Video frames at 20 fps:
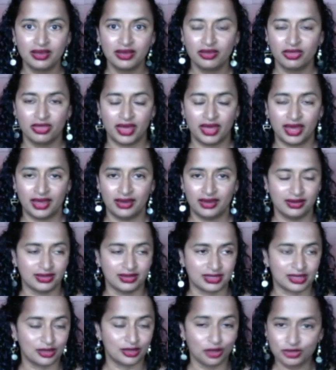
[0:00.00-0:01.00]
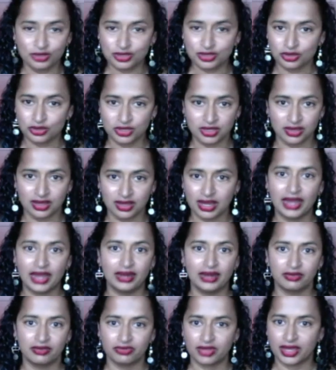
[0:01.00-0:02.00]
that is closer to the kind
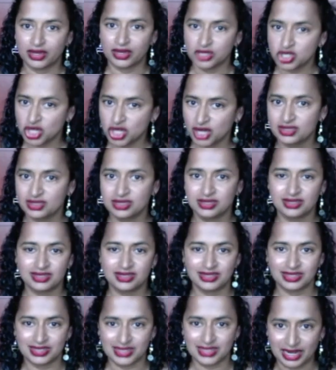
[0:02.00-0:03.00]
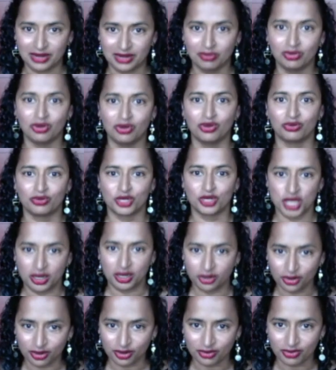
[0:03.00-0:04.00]
of like just sustainable
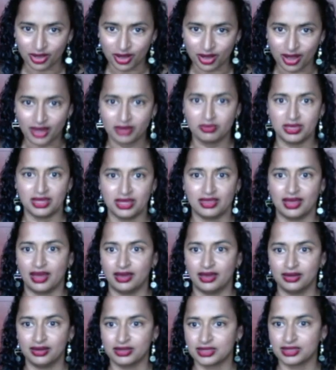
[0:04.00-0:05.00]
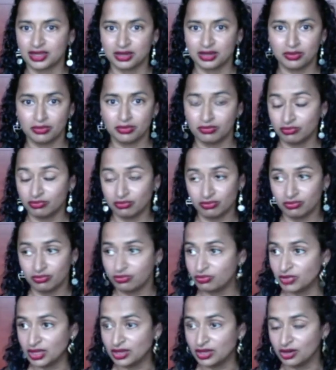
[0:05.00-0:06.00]
regenerative economy that is going to
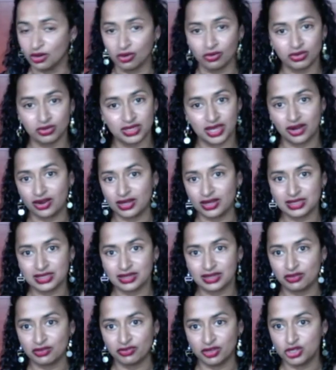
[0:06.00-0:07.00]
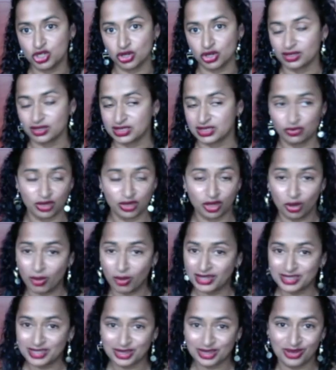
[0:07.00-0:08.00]
you know carry us into the future because if we go back
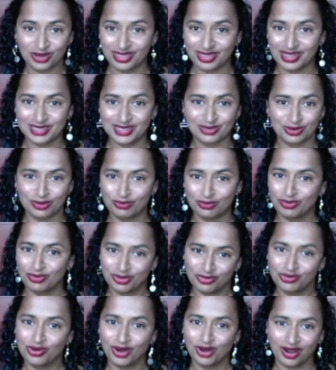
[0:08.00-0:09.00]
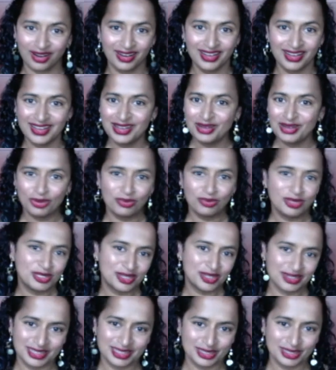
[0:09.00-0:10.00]
to the way things were before we'll be
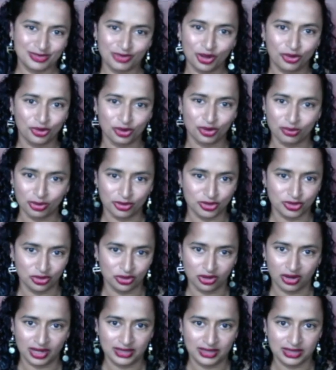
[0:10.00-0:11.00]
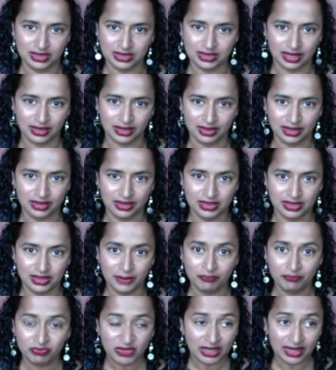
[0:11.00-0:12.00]
just as vulnerable to a crisis like this
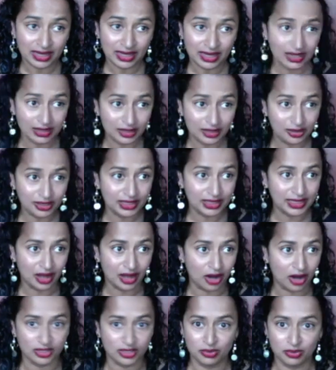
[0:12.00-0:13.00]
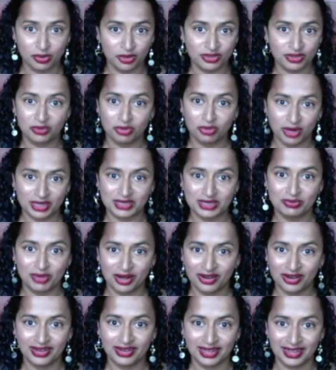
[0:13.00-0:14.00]
like clearly our supposed
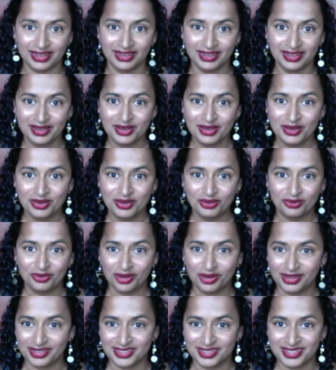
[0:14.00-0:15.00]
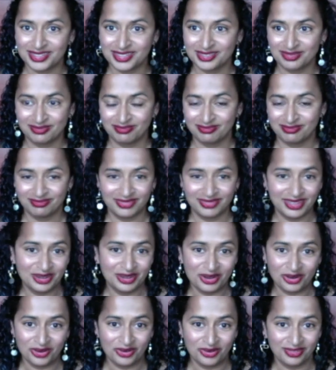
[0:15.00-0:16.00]
prosperity was you
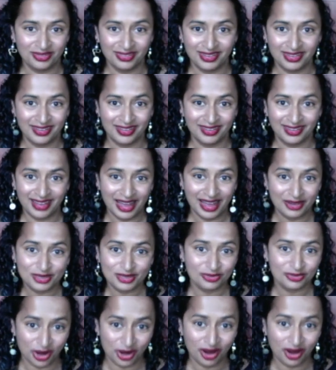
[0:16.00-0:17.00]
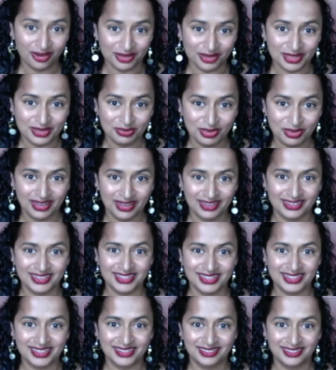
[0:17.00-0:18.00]
know a, a house of cards
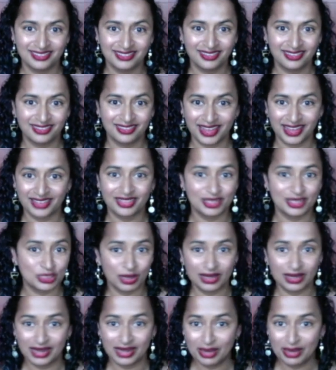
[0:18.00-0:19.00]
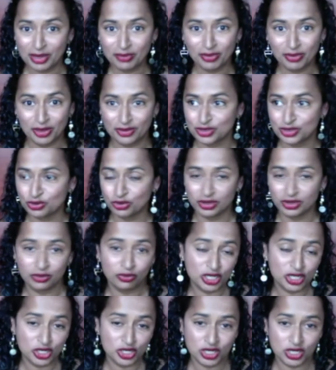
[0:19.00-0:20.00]
because like this pandemic blows through and we
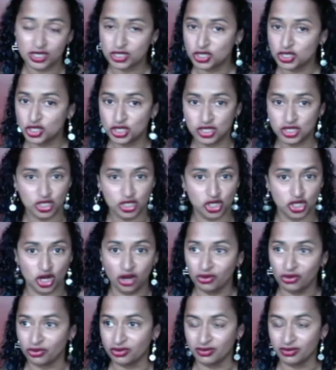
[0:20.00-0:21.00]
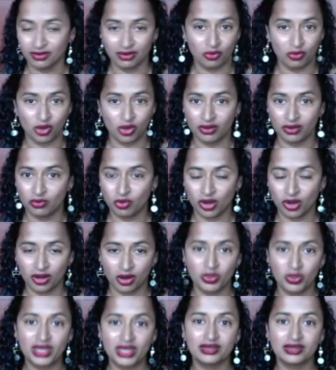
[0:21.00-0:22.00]
it just showed what what our
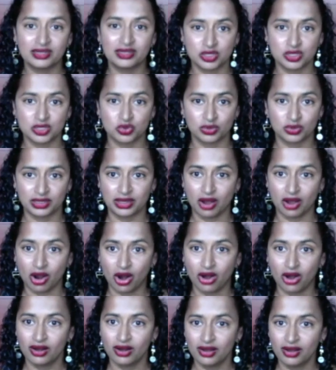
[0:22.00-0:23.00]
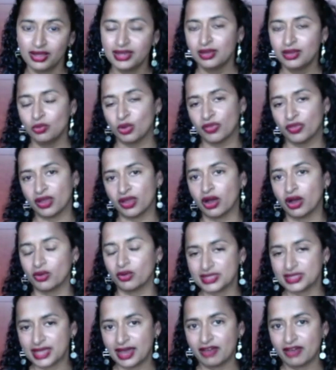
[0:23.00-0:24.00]
weaknesses really are what they always
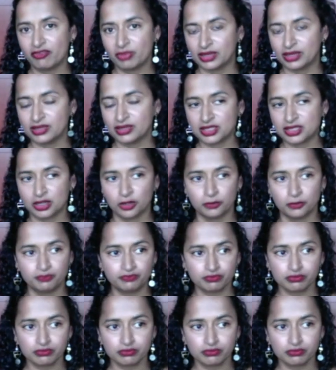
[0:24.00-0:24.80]
have been so